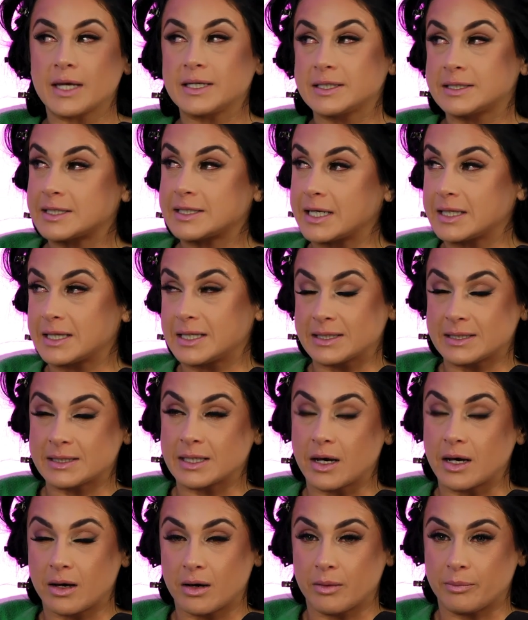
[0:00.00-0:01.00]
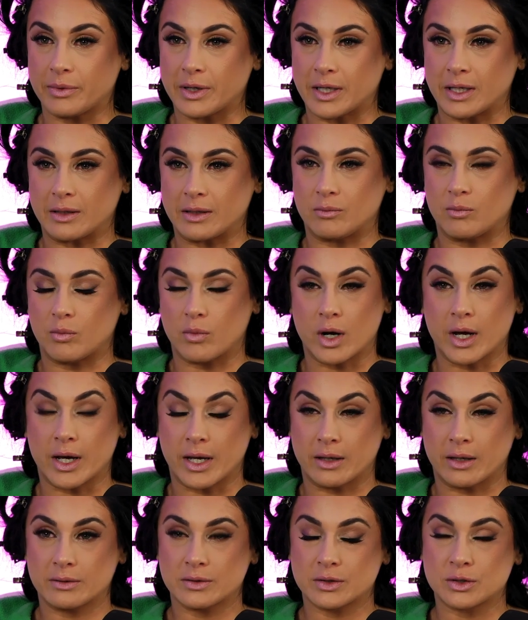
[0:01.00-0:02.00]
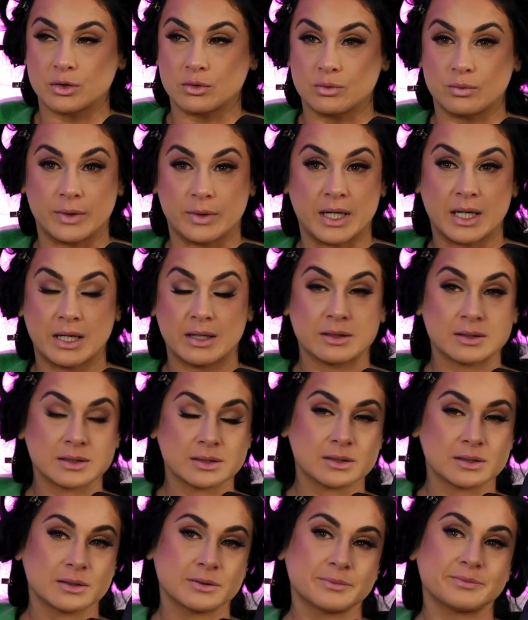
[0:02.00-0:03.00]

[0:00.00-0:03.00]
I set this up in 2 weeks?